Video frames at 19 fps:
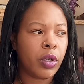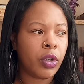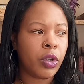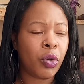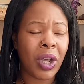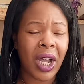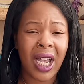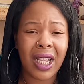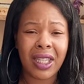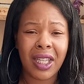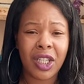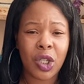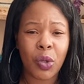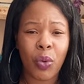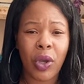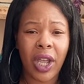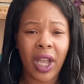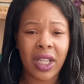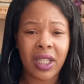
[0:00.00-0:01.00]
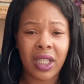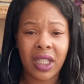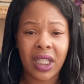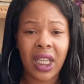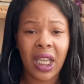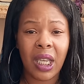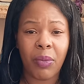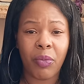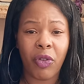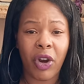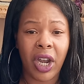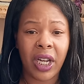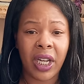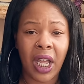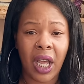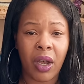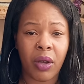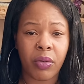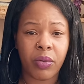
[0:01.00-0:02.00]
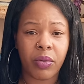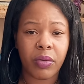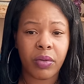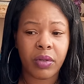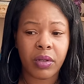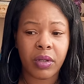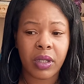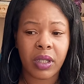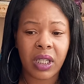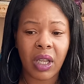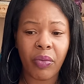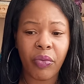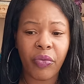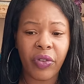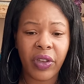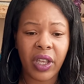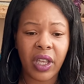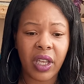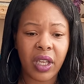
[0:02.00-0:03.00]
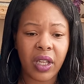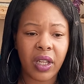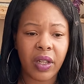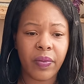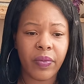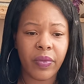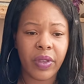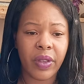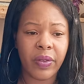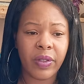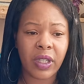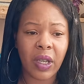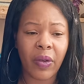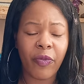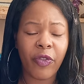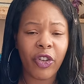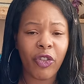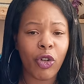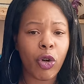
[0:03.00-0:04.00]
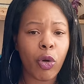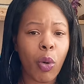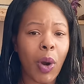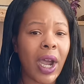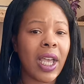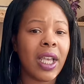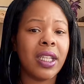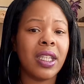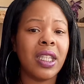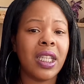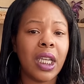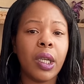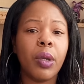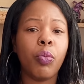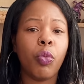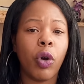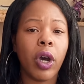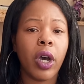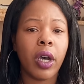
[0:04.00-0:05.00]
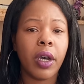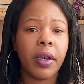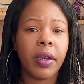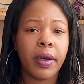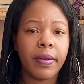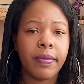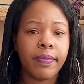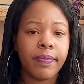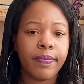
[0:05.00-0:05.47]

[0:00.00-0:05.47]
you guys need to work as a team right now. Something requires teamwork.